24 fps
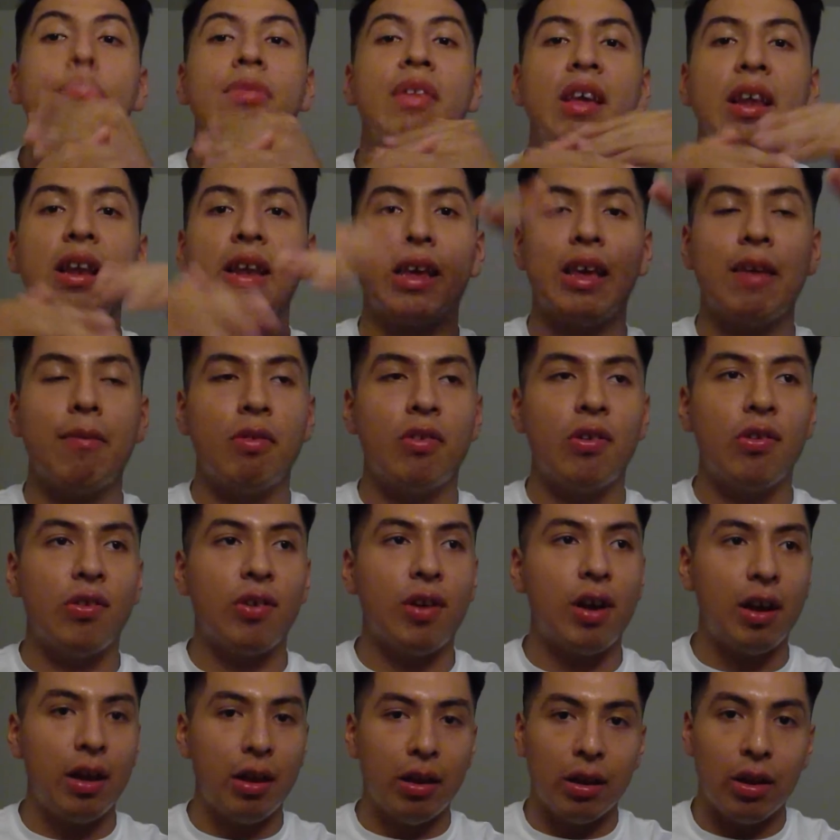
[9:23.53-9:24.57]
in a given
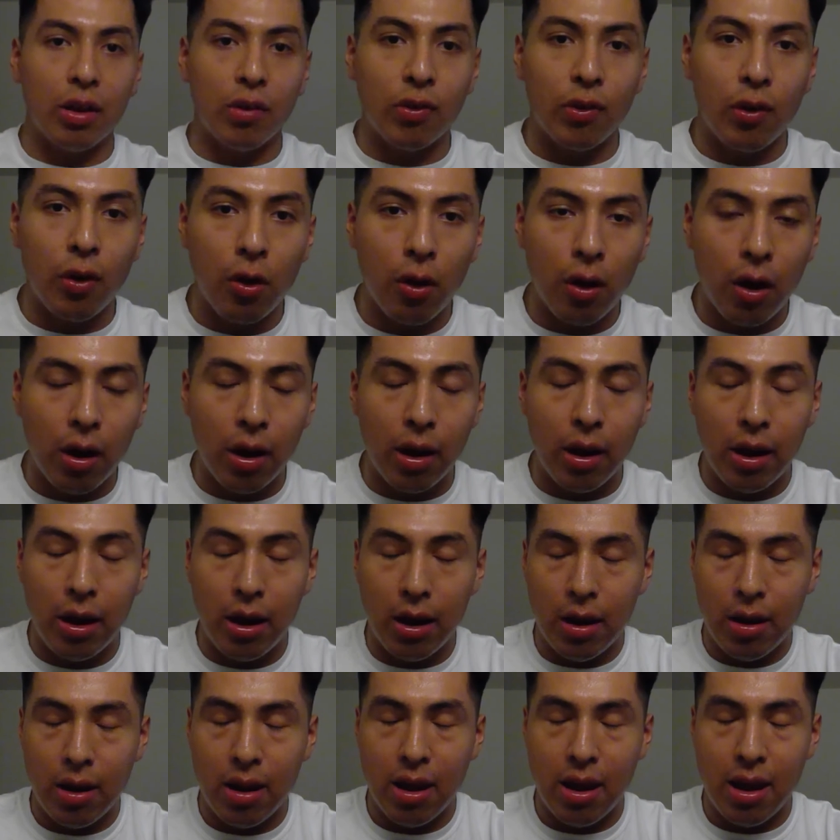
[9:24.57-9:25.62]
society like ours,
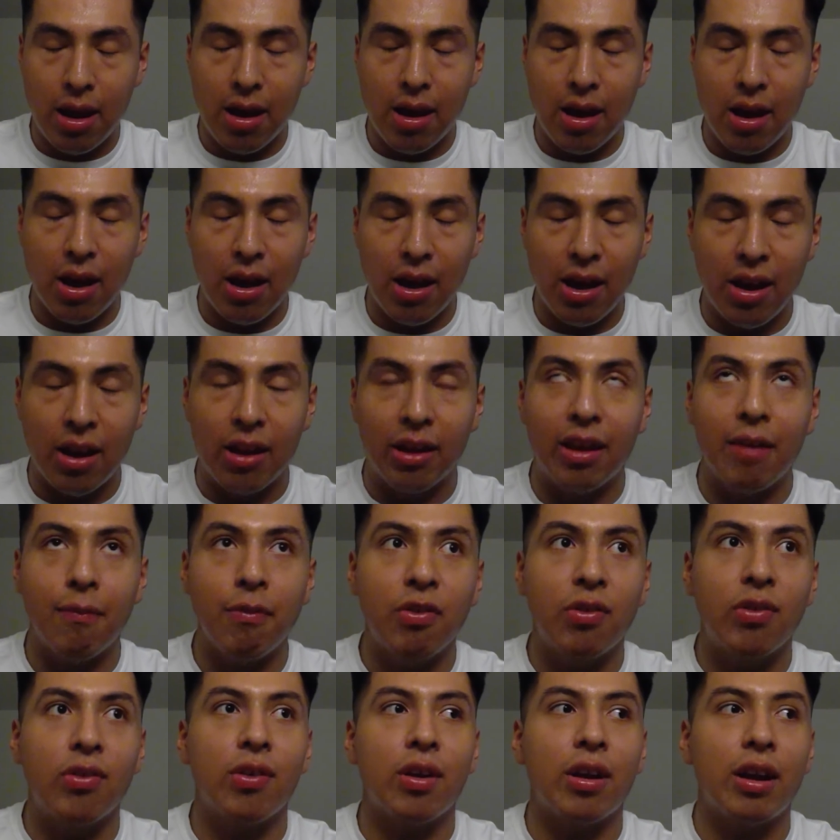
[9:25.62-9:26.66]
and in a
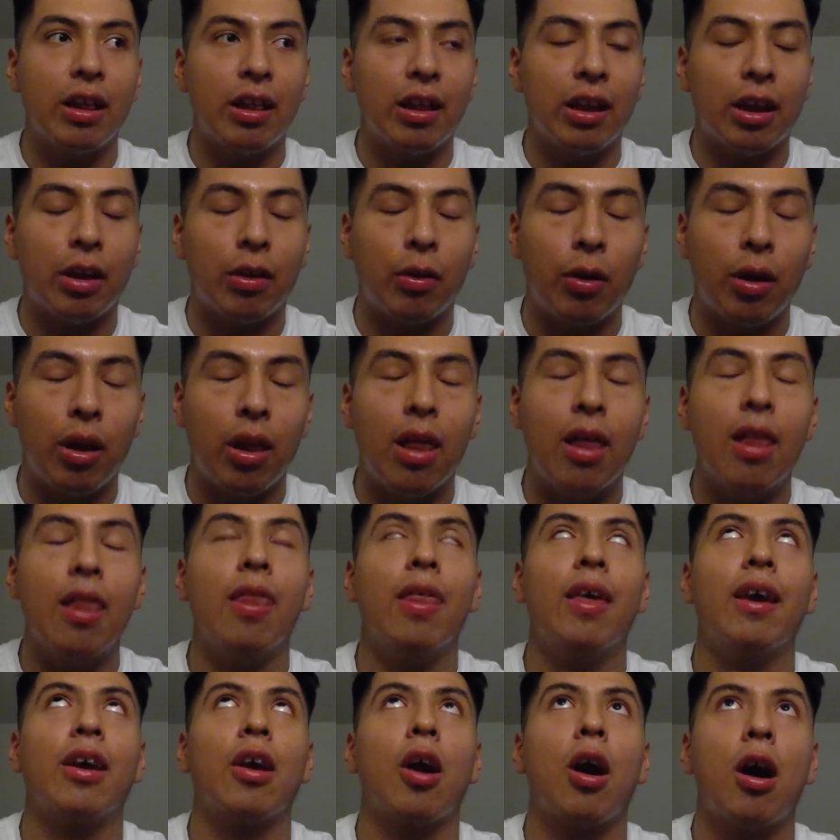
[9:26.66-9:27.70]
given society
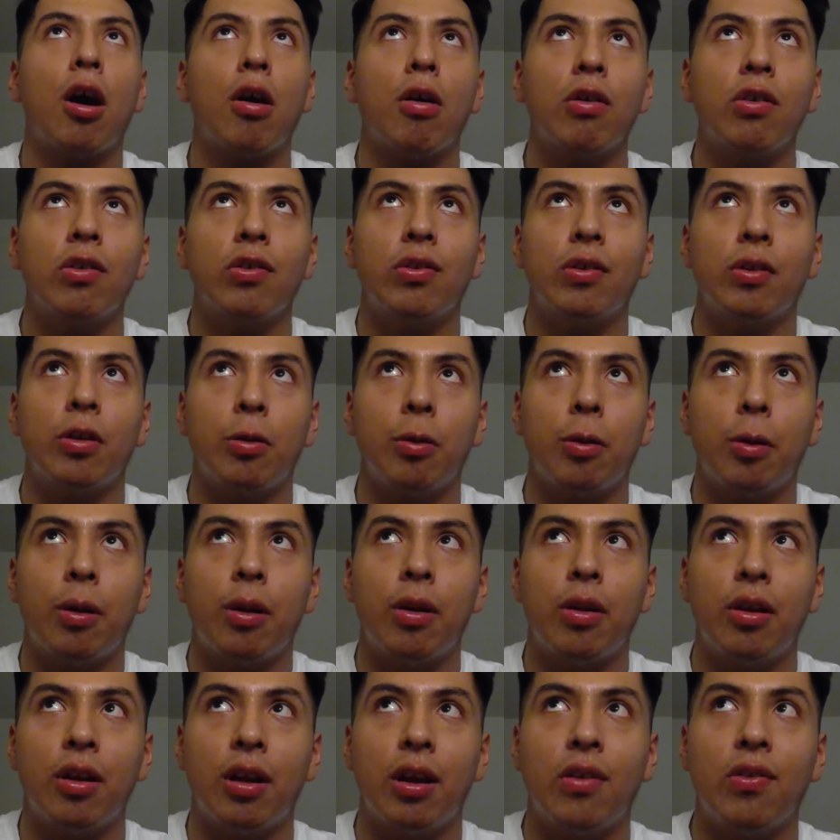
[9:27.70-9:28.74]
like ours in
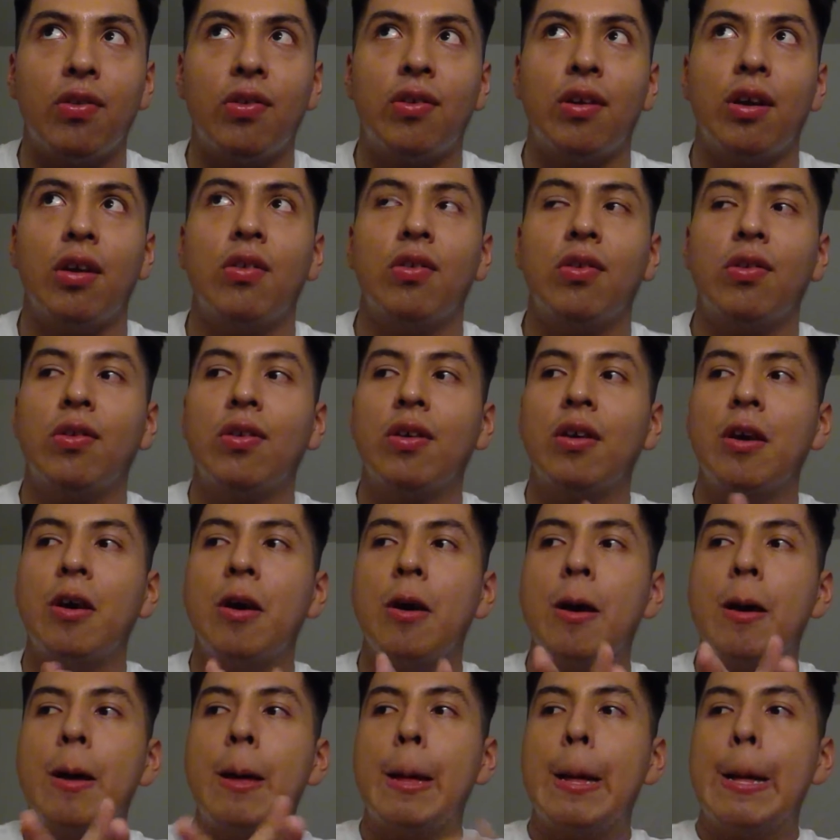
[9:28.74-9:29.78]
the United States.
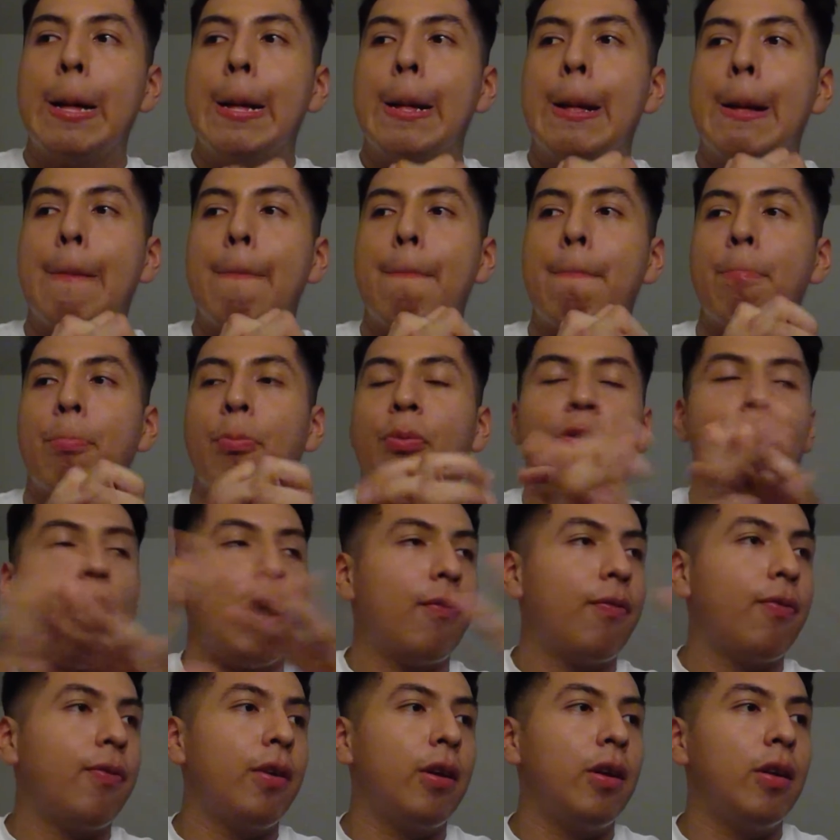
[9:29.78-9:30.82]

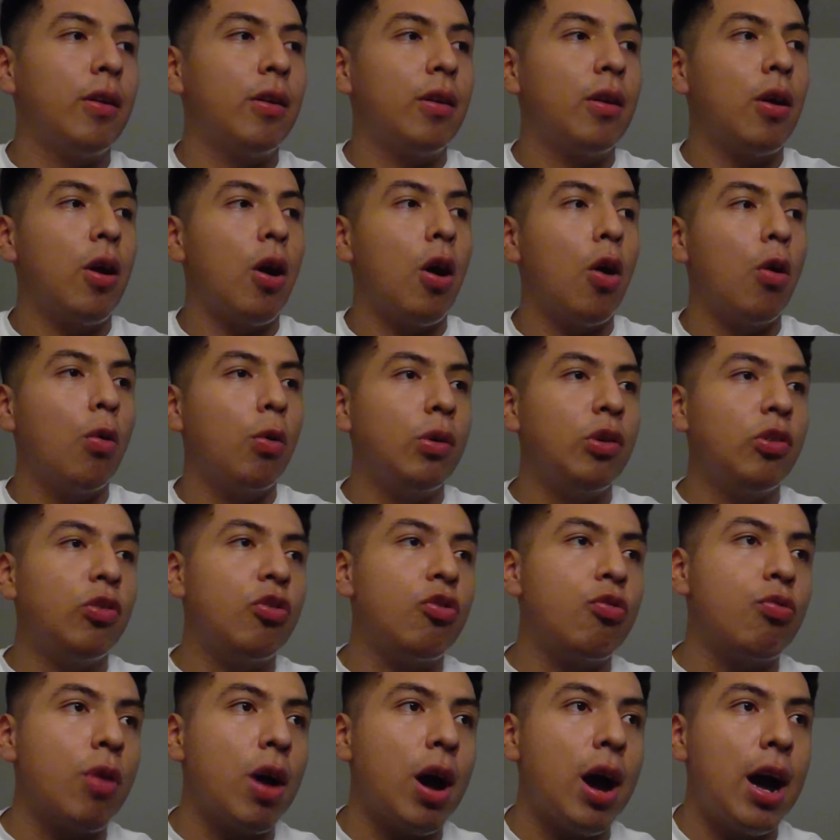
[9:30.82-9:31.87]
Profit always
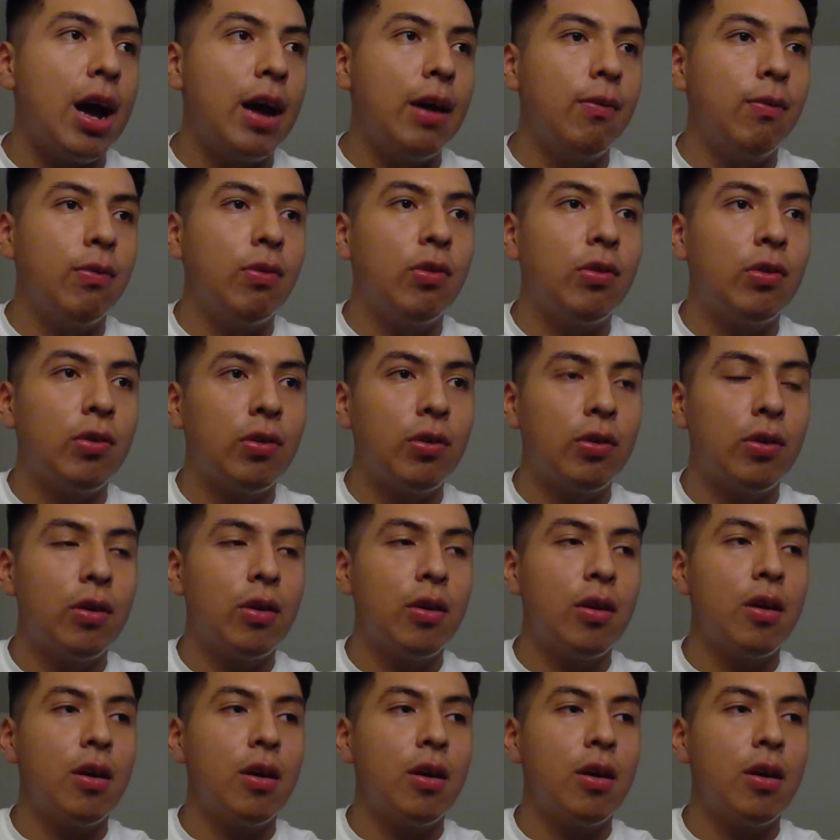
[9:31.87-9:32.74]
drives,